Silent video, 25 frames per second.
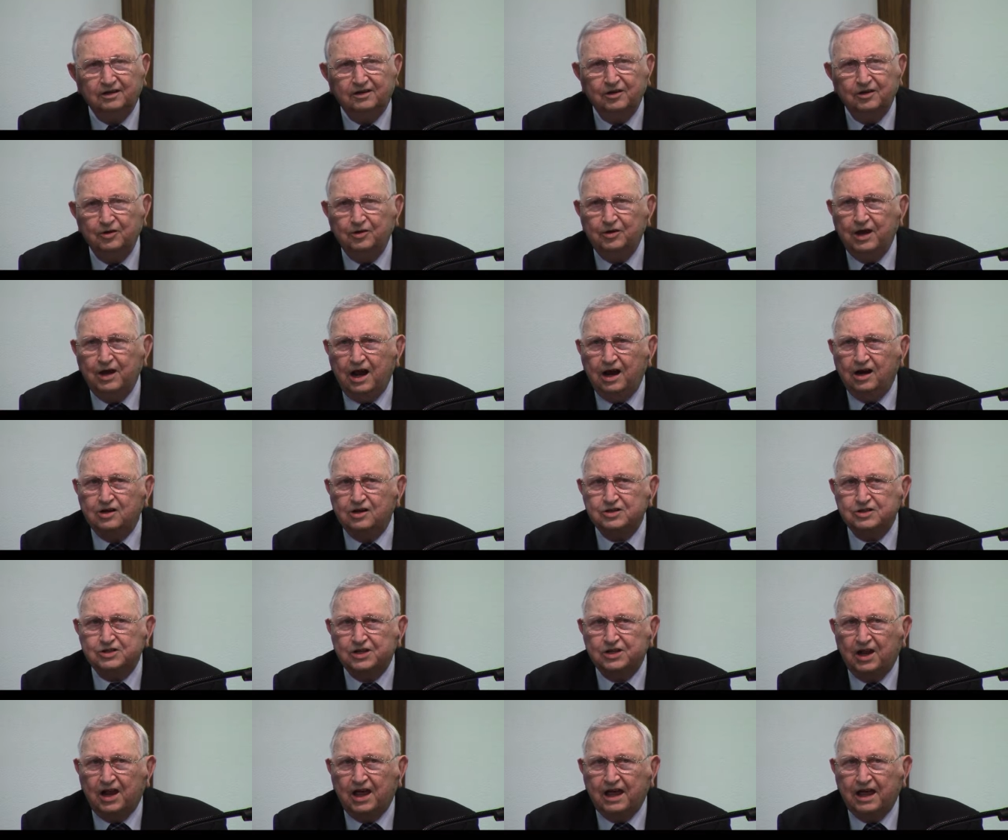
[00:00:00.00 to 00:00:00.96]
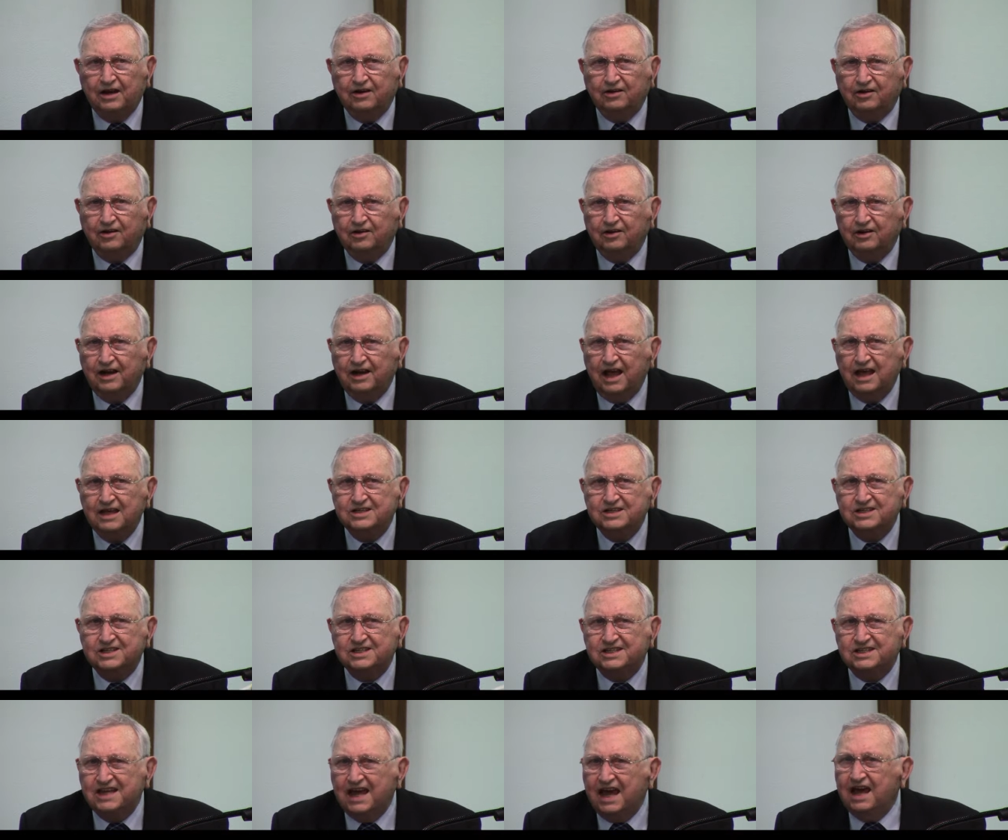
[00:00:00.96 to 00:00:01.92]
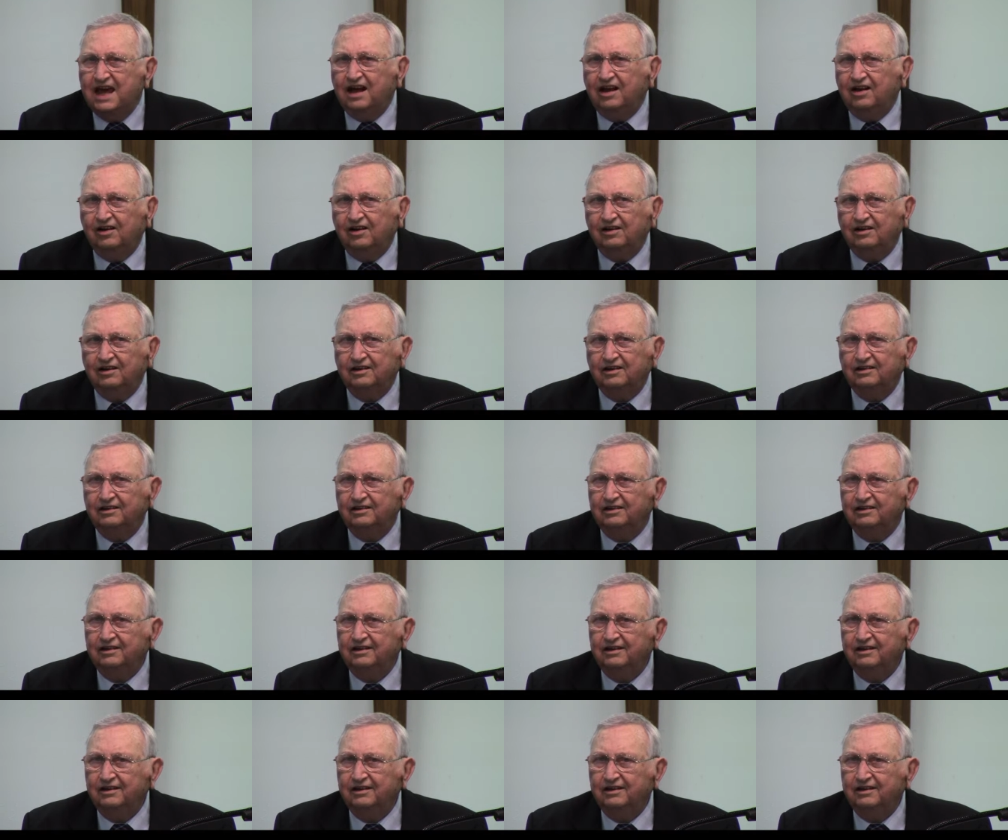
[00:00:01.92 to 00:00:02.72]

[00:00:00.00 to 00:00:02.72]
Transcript: Two years later, and they still...